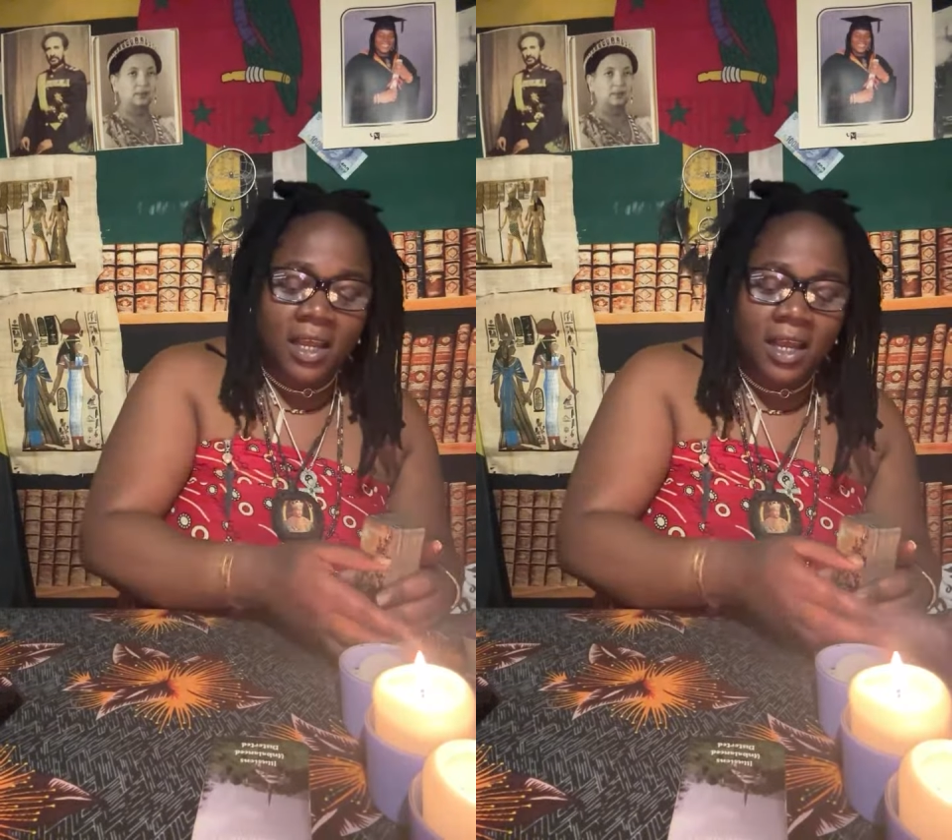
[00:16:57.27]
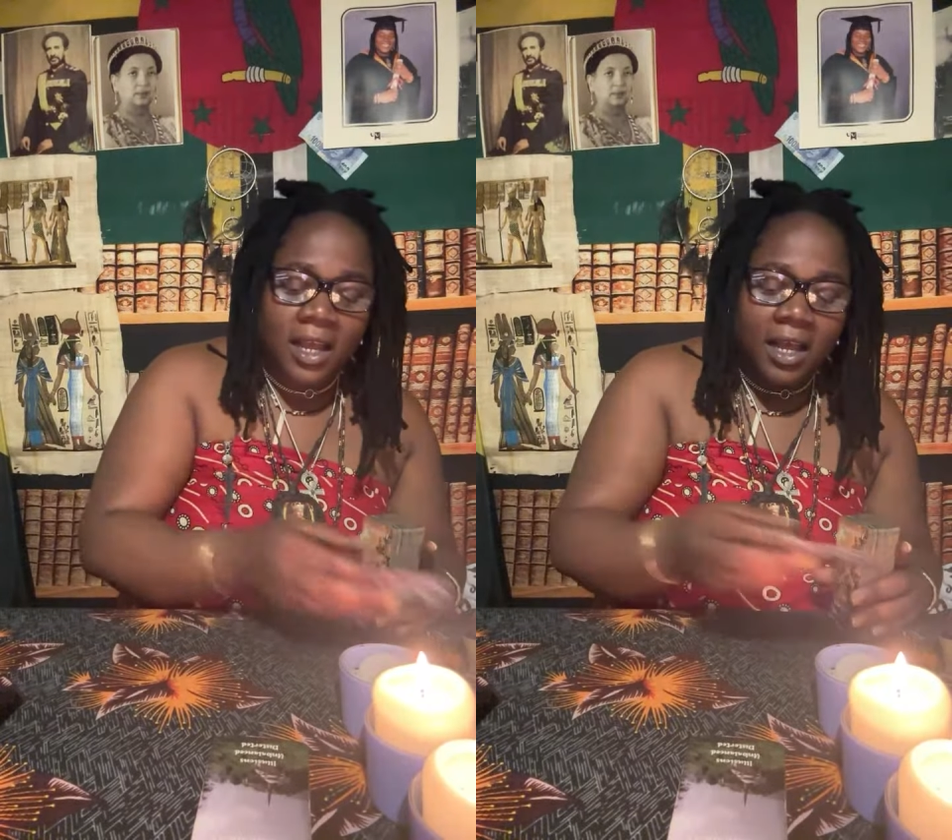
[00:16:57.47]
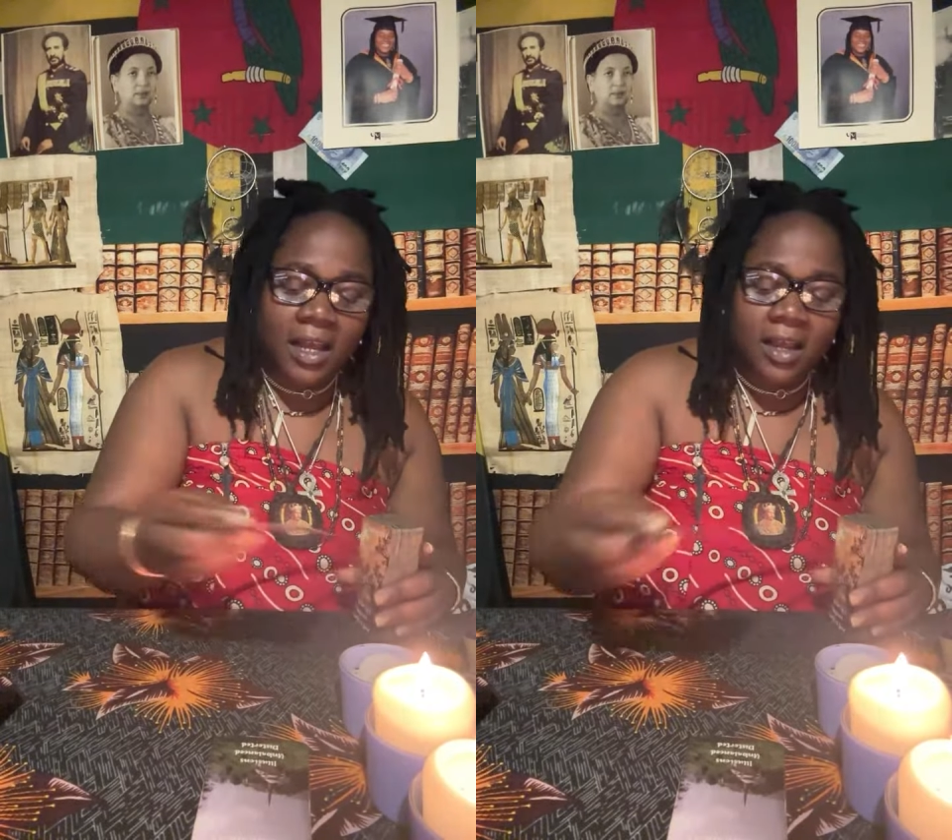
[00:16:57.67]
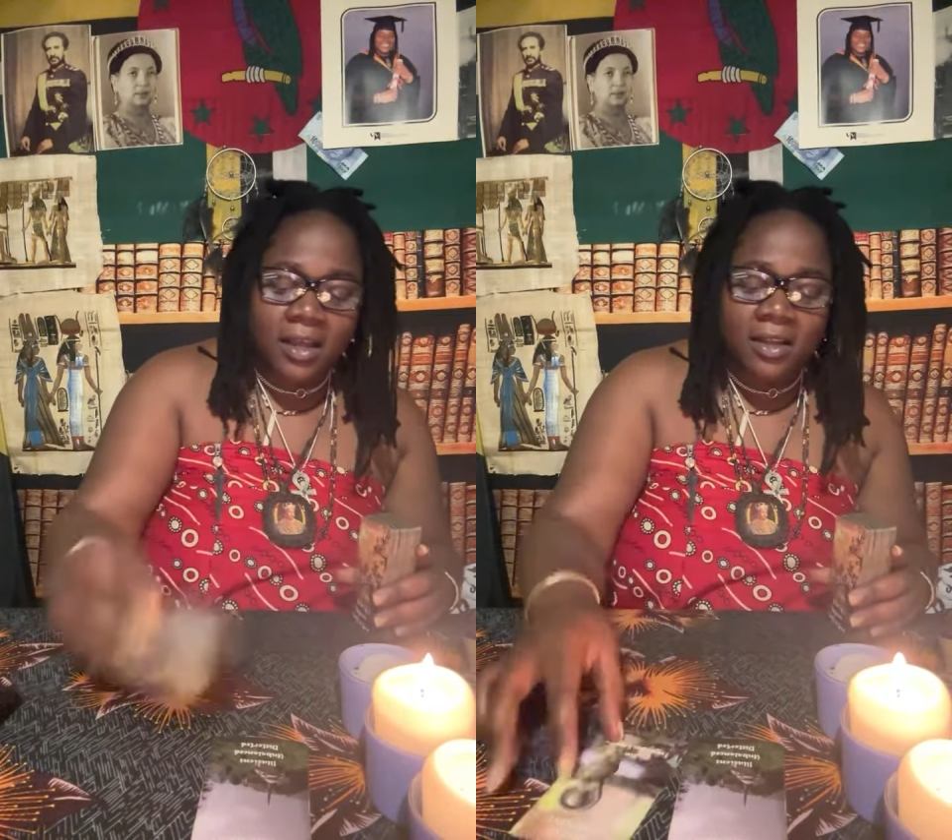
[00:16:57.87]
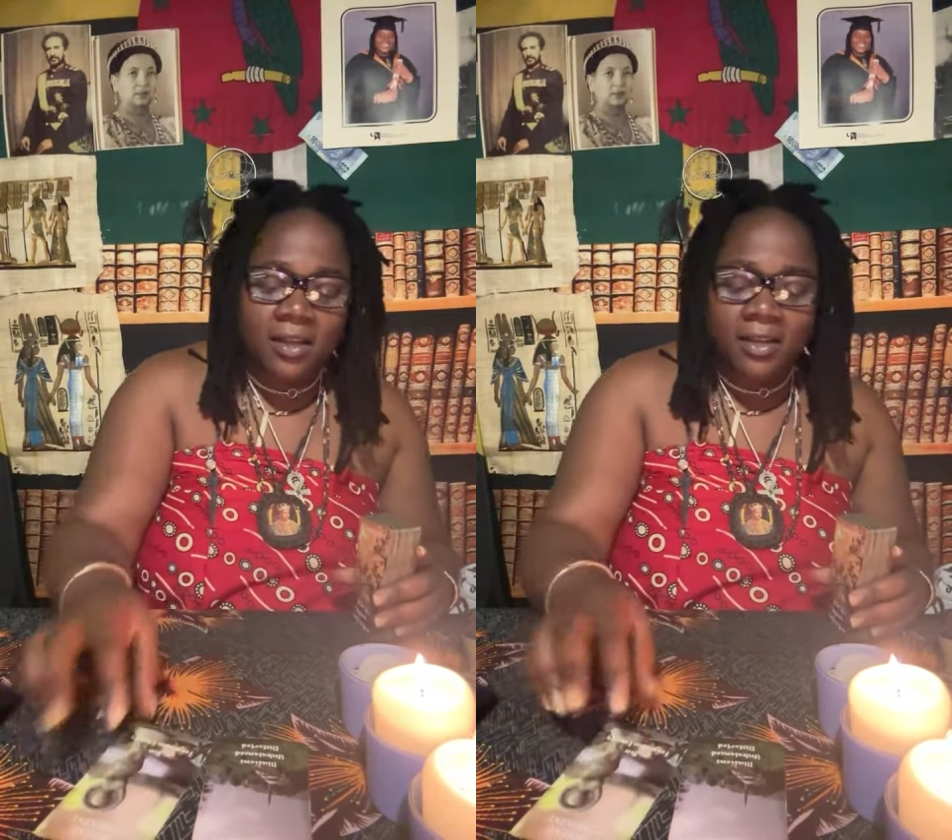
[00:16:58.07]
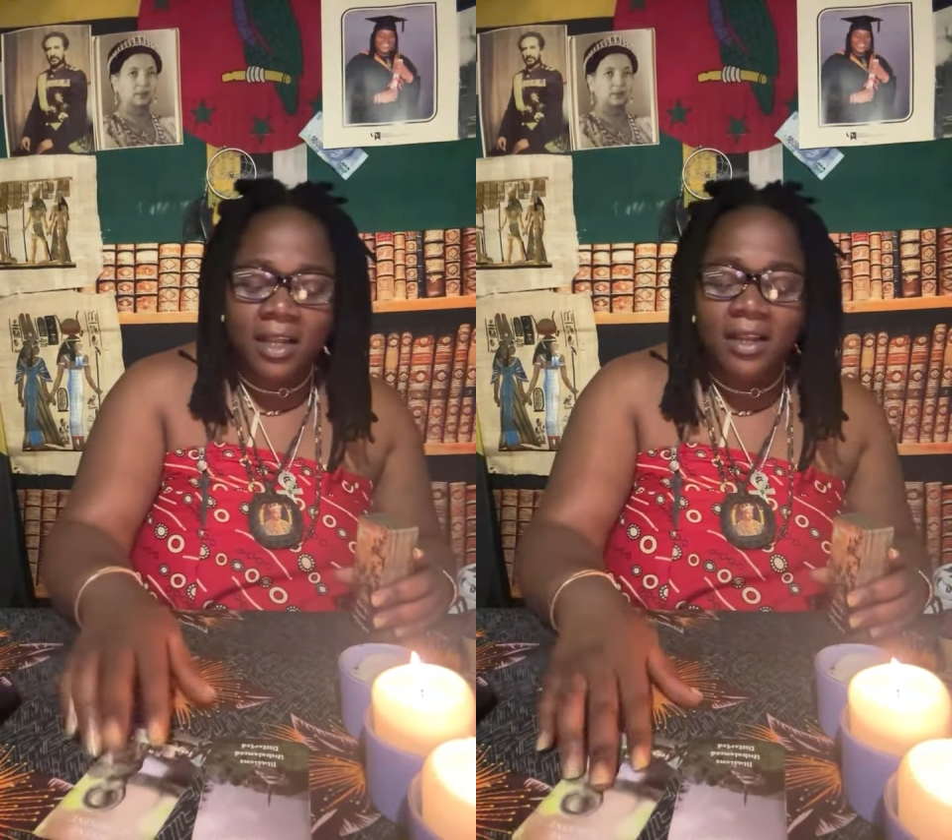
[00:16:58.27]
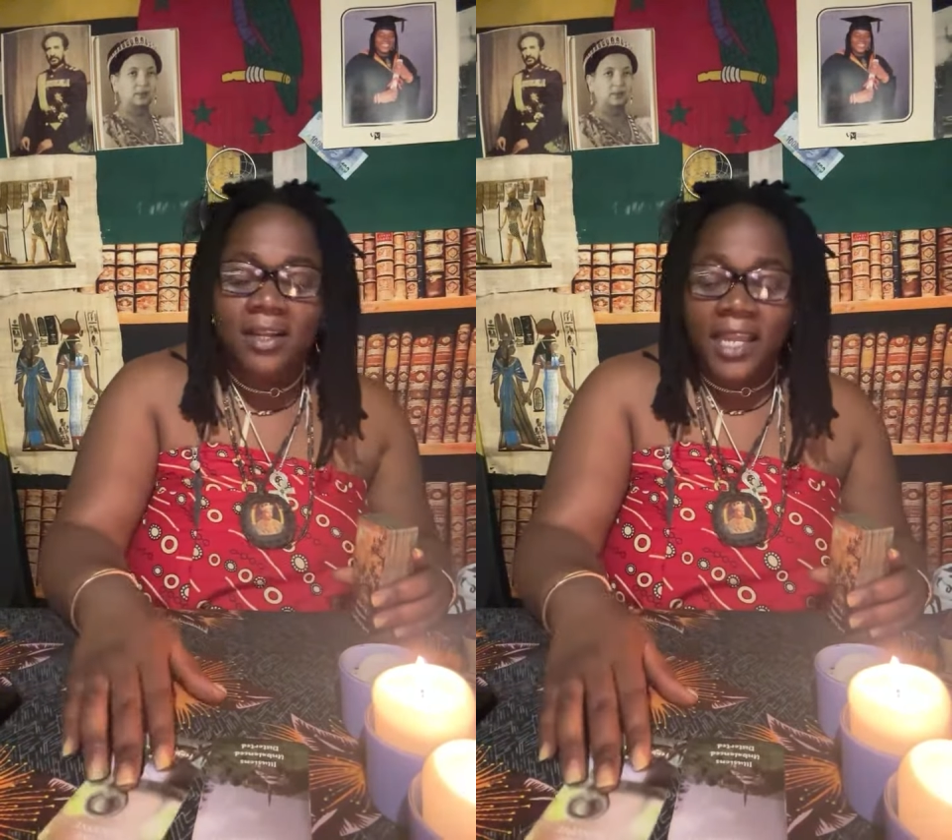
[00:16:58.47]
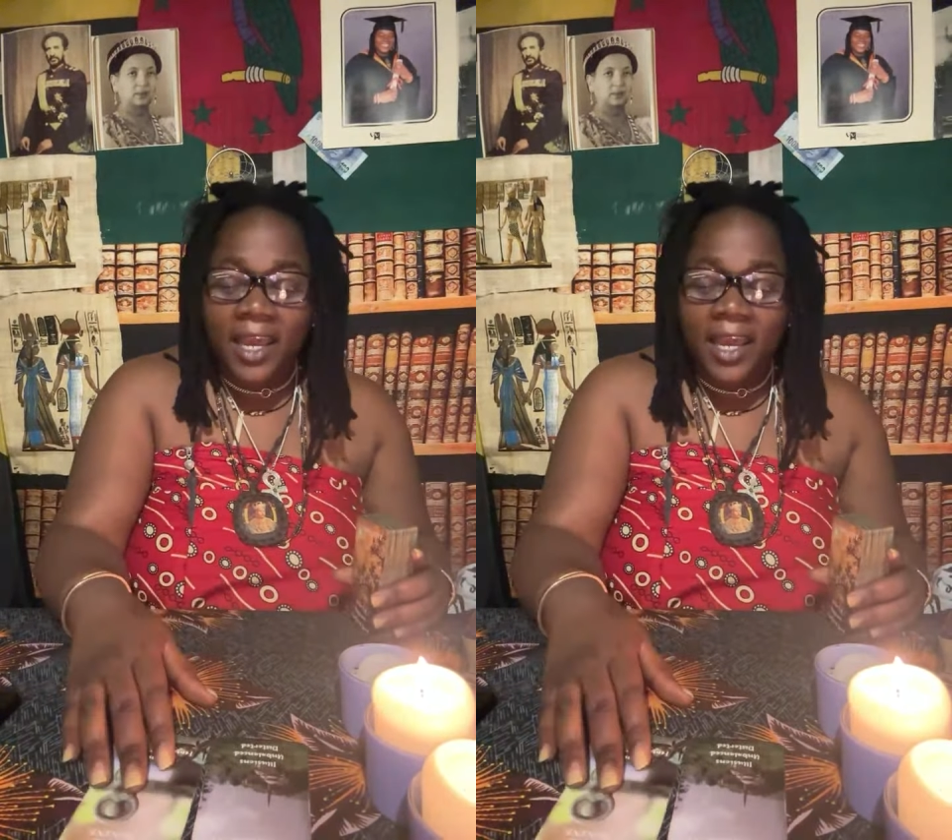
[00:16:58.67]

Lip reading: that they